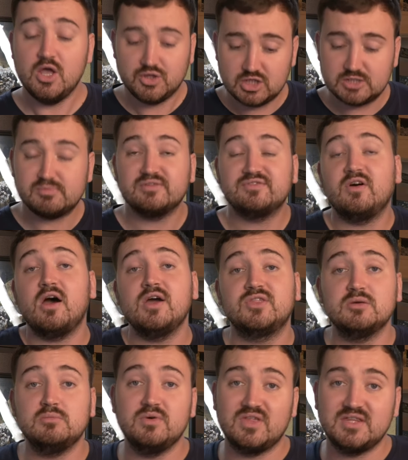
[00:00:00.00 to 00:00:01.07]
just provide
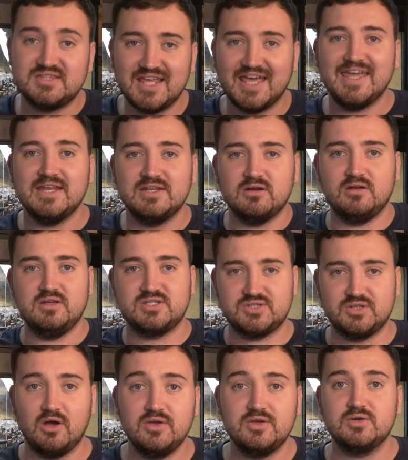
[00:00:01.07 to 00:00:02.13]
them with a day and night
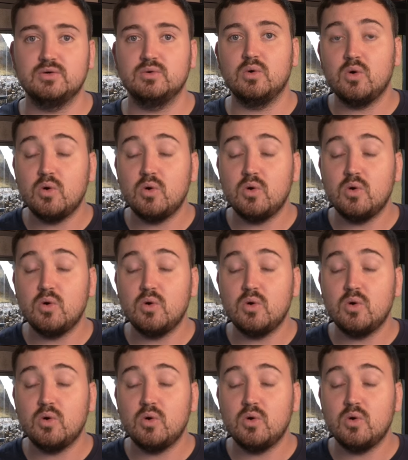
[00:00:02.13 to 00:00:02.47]
cycle.